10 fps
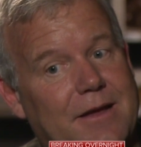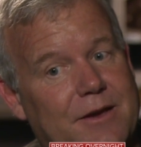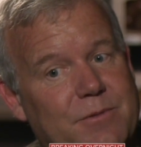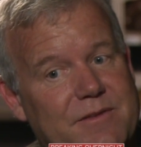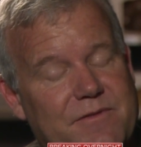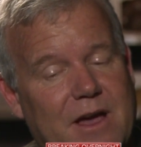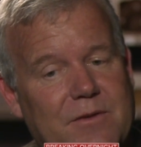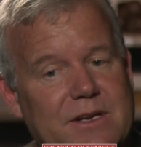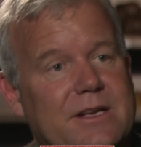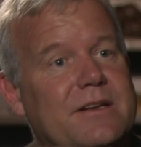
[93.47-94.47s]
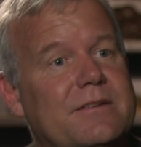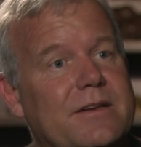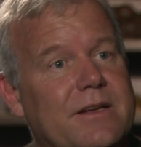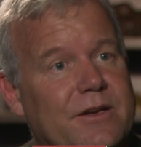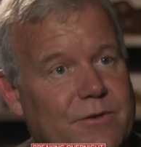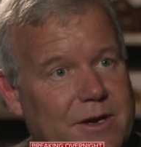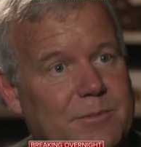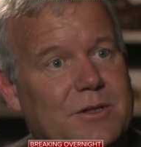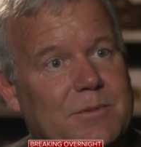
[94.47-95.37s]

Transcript: And we found it in incredible